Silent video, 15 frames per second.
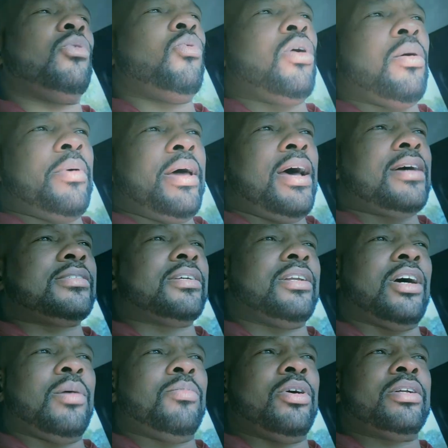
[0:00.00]
or woman has a
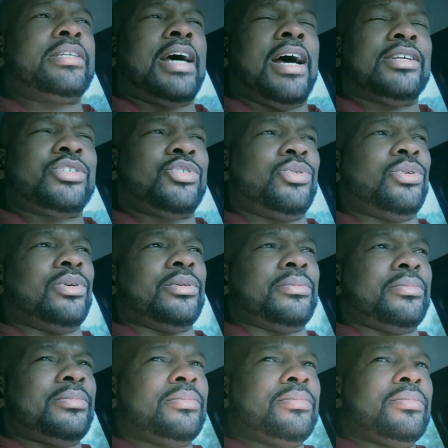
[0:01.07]
number attached to
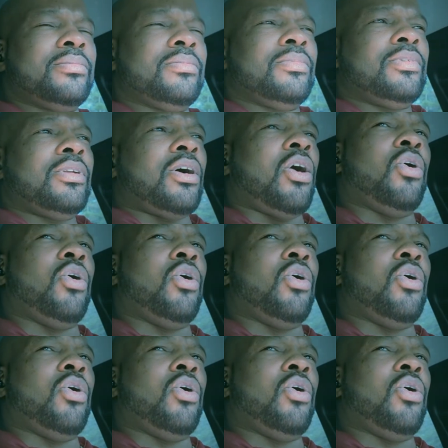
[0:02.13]
them.